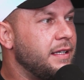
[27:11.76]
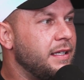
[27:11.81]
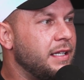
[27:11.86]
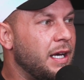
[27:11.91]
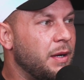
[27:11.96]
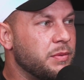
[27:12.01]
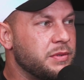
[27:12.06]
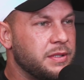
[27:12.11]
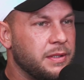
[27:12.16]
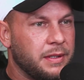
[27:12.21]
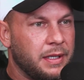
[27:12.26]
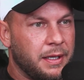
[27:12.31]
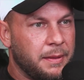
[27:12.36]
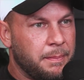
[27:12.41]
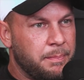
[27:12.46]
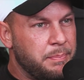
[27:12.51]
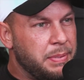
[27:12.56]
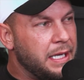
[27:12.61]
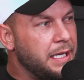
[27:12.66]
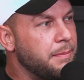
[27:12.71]
That was a
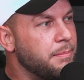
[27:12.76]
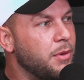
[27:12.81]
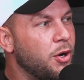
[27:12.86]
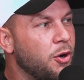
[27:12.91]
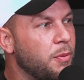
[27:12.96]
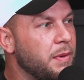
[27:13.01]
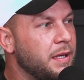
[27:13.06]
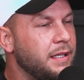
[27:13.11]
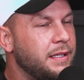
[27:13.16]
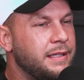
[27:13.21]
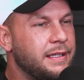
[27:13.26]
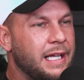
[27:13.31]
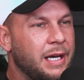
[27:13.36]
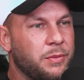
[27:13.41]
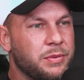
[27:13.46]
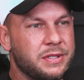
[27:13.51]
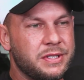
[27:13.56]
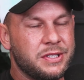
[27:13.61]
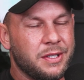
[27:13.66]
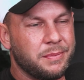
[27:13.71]
big moment. That
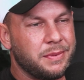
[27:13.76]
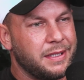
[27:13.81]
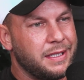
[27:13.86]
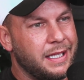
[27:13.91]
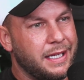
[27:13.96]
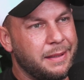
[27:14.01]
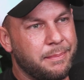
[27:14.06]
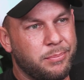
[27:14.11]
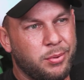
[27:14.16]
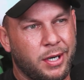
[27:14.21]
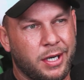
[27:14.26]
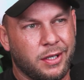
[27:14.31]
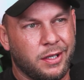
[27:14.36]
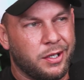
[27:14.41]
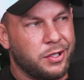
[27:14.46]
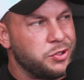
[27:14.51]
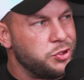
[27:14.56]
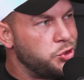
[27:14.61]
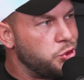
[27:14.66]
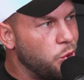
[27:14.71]
was something that brought a lot
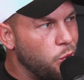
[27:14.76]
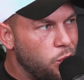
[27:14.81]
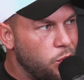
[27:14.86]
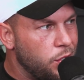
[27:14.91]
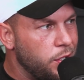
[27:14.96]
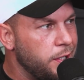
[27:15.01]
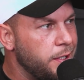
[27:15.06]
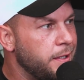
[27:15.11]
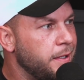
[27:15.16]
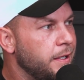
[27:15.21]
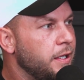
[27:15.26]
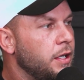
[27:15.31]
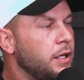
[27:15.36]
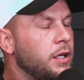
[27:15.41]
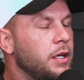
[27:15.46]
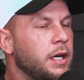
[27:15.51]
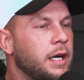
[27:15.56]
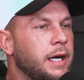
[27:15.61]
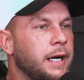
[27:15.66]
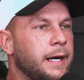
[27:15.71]
of joy.
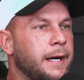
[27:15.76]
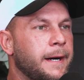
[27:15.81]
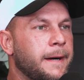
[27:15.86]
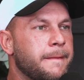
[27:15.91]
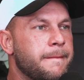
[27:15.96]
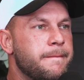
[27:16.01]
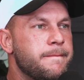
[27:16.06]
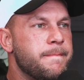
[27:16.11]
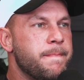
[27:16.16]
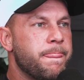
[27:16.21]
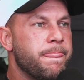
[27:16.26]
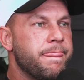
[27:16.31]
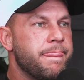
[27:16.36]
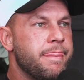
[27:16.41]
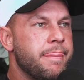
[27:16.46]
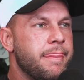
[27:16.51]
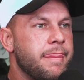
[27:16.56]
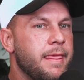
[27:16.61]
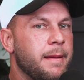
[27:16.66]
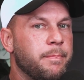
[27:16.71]
Um,
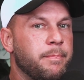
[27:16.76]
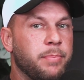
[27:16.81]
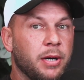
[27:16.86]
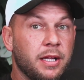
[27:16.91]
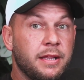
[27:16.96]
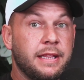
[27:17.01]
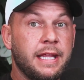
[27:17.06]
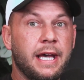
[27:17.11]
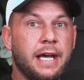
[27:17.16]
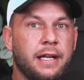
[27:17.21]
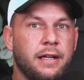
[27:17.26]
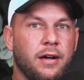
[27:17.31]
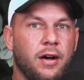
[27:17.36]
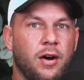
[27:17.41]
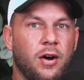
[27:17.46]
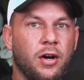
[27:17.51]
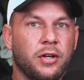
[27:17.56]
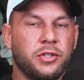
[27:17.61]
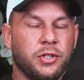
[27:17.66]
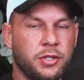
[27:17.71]
Put that
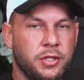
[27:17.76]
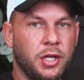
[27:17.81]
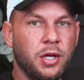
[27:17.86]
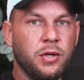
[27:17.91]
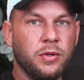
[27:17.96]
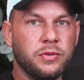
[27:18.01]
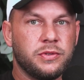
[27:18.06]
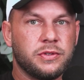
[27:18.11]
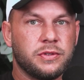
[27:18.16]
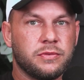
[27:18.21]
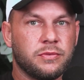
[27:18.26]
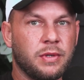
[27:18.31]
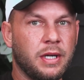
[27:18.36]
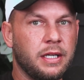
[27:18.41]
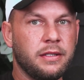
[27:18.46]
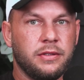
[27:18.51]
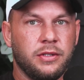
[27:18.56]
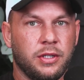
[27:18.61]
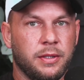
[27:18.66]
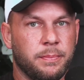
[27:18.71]
on your notes,
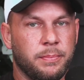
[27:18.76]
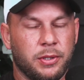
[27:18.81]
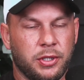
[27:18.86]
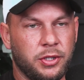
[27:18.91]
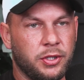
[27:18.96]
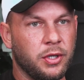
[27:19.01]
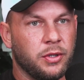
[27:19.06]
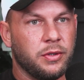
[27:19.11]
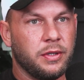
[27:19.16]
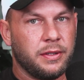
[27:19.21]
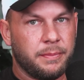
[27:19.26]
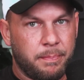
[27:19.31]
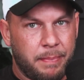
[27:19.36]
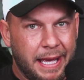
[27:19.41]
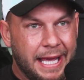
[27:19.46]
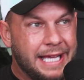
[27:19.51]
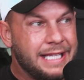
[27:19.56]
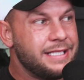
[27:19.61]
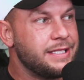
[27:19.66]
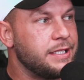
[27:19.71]
right? You could put in your note,
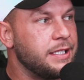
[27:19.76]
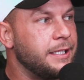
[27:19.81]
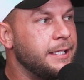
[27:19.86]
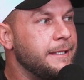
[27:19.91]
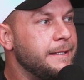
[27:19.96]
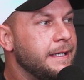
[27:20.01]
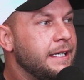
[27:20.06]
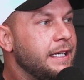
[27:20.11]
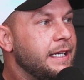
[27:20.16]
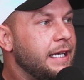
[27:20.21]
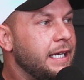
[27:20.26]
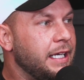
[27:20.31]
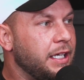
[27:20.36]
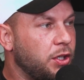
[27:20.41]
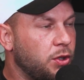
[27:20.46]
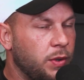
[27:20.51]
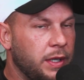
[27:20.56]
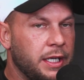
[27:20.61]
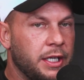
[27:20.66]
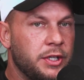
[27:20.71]
paste it, and
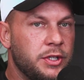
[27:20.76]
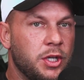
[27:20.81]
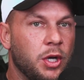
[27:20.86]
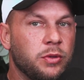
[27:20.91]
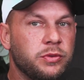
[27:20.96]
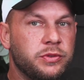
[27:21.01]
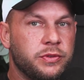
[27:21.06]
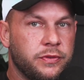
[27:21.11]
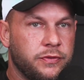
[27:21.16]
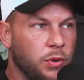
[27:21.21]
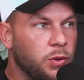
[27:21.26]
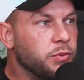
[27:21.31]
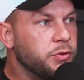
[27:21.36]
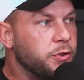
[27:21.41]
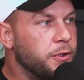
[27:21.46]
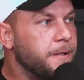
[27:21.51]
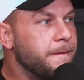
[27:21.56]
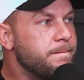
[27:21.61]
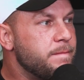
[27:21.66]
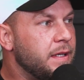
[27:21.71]
create a notes
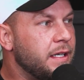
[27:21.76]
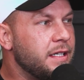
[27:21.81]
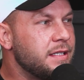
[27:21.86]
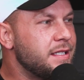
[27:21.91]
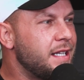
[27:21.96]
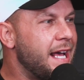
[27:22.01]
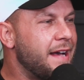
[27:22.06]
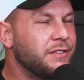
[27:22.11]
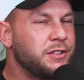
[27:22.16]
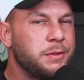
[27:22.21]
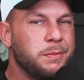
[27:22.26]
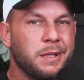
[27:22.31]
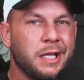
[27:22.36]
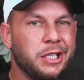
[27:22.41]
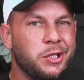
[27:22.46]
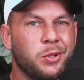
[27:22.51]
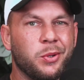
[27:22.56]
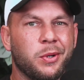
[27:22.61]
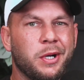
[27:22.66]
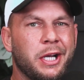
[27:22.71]
folder. It doesn't have to be
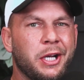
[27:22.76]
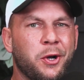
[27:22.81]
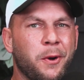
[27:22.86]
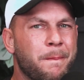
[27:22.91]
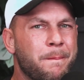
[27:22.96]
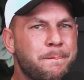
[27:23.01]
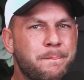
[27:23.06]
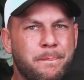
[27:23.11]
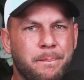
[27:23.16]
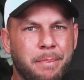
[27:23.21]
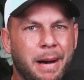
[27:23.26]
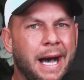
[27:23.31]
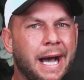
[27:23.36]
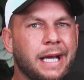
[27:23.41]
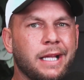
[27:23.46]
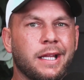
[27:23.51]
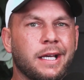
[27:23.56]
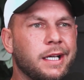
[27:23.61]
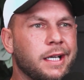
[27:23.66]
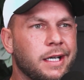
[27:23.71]
like, you don't got to go
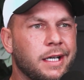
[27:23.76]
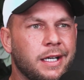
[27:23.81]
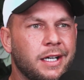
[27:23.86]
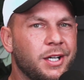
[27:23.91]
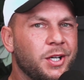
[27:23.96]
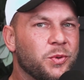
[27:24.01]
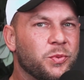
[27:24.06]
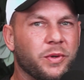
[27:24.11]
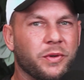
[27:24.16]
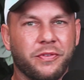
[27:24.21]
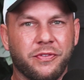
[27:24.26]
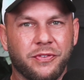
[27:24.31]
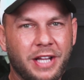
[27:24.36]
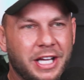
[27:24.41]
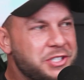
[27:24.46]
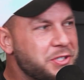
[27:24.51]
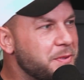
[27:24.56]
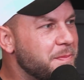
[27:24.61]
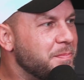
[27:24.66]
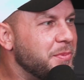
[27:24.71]
buy like a
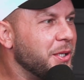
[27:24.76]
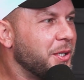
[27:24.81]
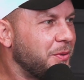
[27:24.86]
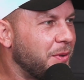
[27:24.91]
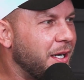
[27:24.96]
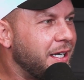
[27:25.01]
reflection book right